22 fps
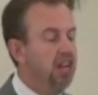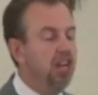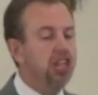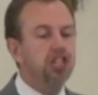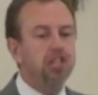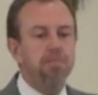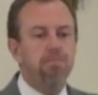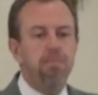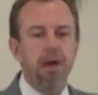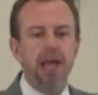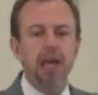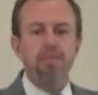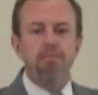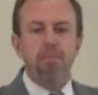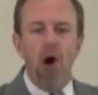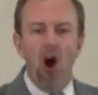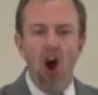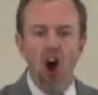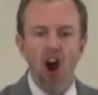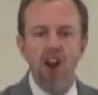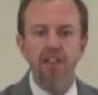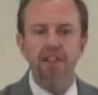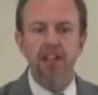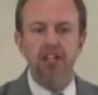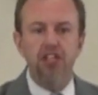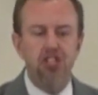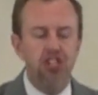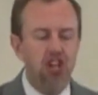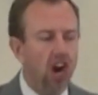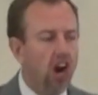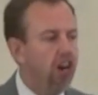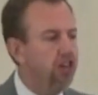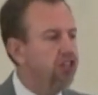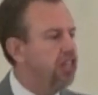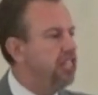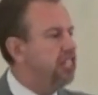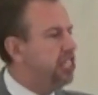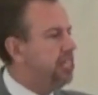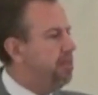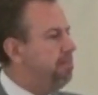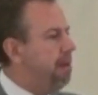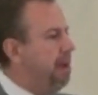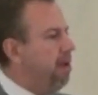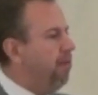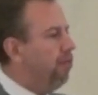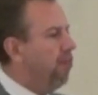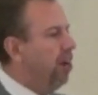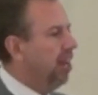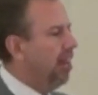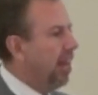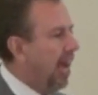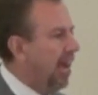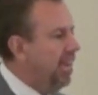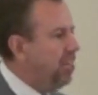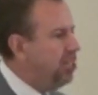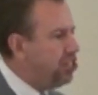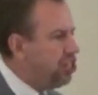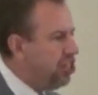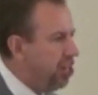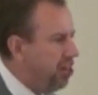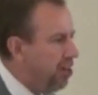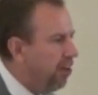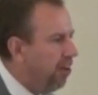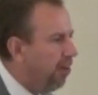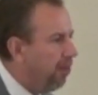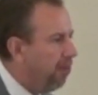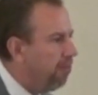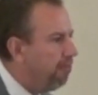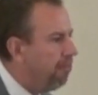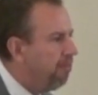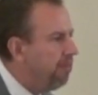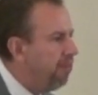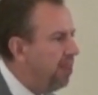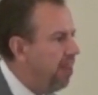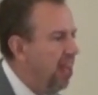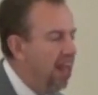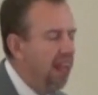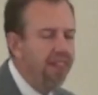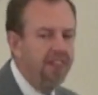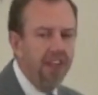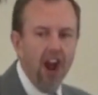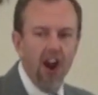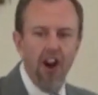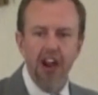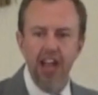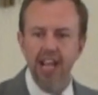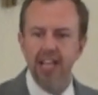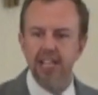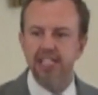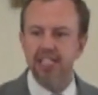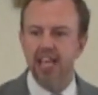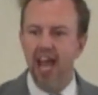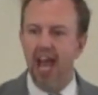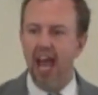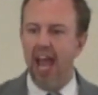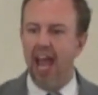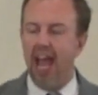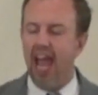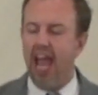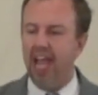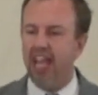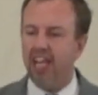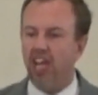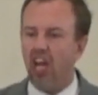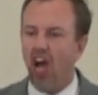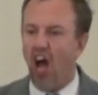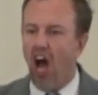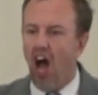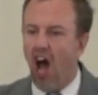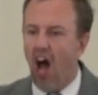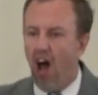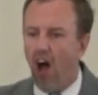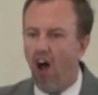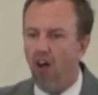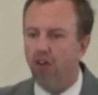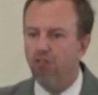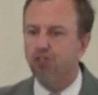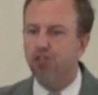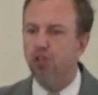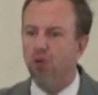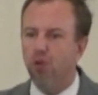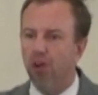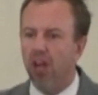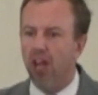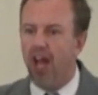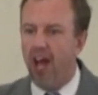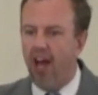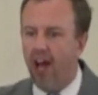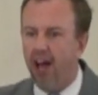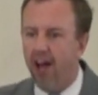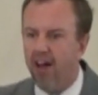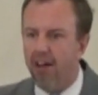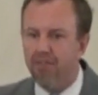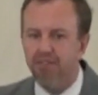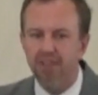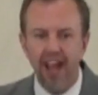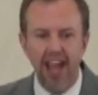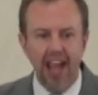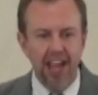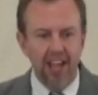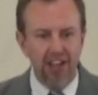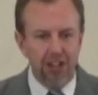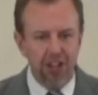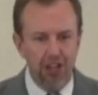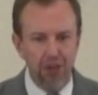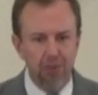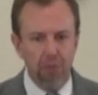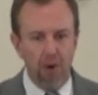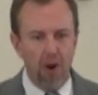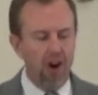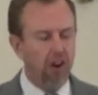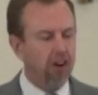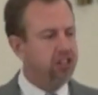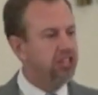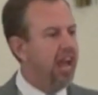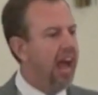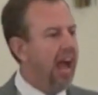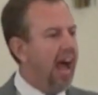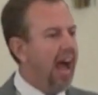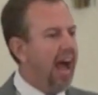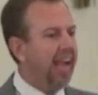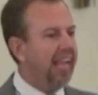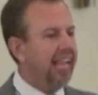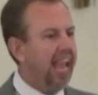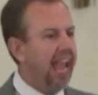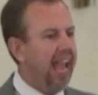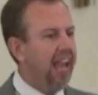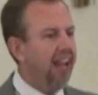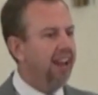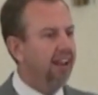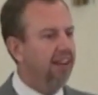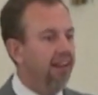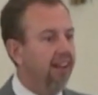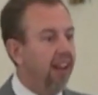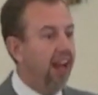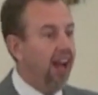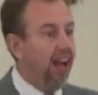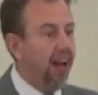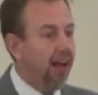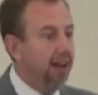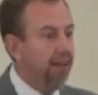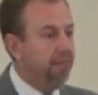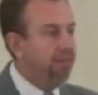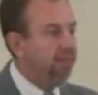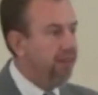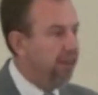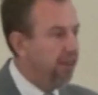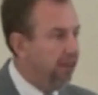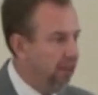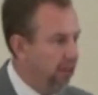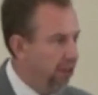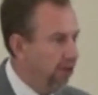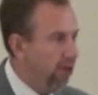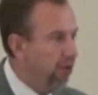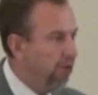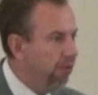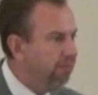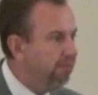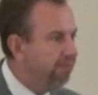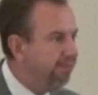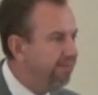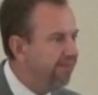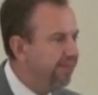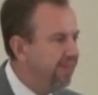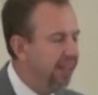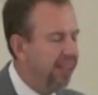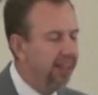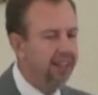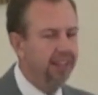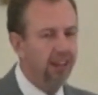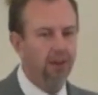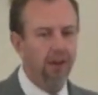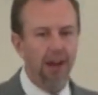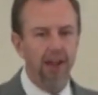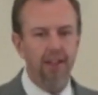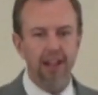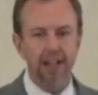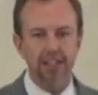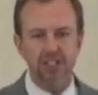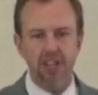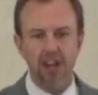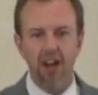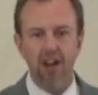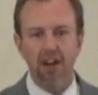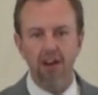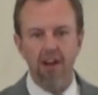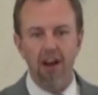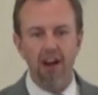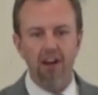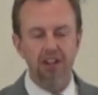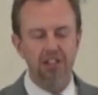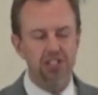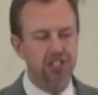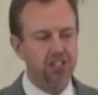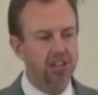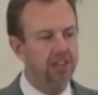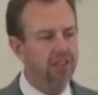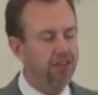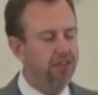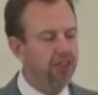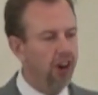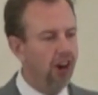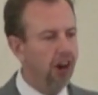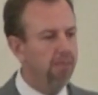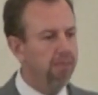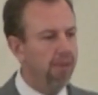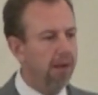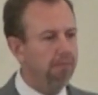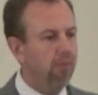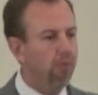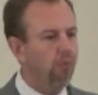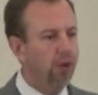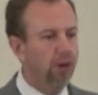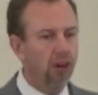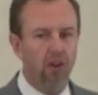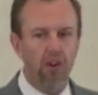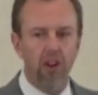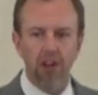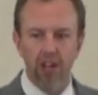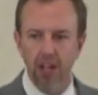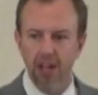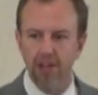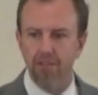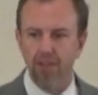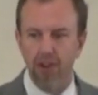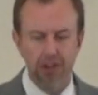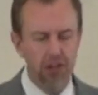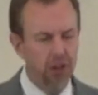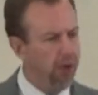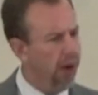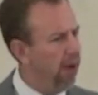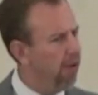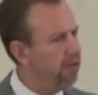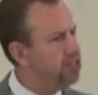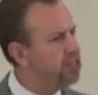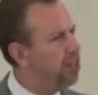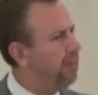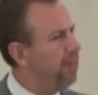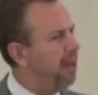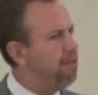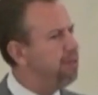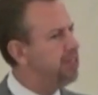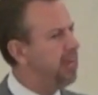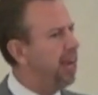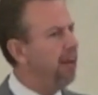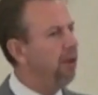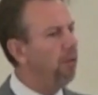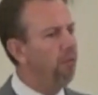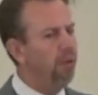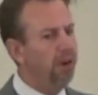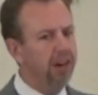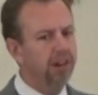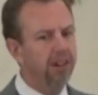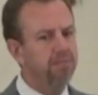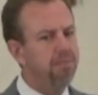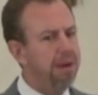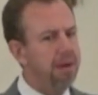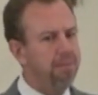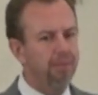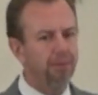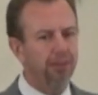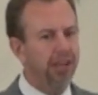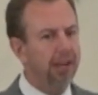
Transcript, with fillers: To be part of the church is to be relational. There is a, a call to love and good works. I can't love you you know, that's an odd Southern term. I'm, we're going to love on you. I always thought that was kind of weird to people